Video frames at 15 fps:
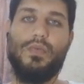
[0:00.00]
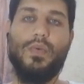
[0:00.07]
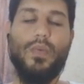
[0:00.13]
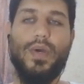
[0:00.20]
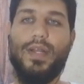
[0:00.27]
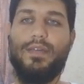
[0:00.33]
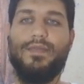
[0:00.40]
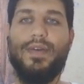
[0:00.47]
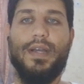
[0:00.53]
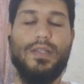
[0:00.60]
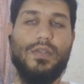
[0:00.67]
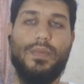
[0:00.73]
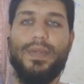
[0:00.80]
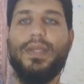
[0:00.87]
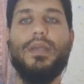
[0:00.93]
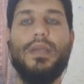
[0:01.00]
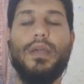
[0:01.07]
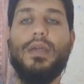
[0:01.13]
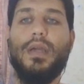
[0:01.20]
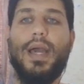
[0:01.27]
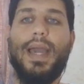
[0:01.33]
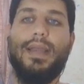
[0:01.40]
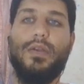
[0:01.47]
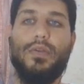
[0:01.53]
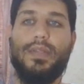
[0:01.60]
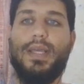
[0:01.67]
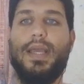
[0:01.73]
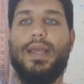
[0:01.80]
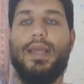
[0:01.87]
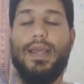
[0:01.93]
We want to find some
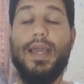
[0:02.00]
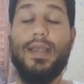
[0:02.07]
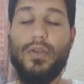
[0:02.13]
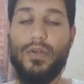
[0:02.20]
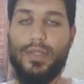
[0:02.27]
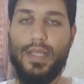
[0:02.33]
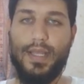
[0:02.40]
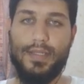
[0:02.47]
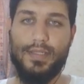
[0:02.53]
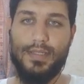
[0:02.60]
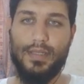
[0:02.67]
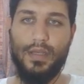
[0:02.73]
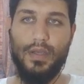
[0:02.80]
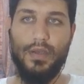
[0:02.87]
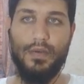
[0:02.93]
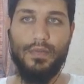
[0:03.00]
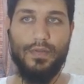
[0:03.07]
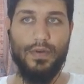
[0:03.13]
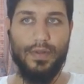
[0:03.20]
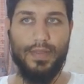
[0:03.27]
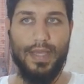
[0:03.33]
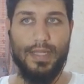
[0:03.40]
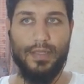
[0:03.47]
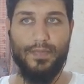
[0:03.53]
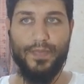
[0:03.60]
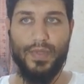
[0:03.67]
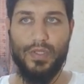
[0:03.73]
anchor text for that.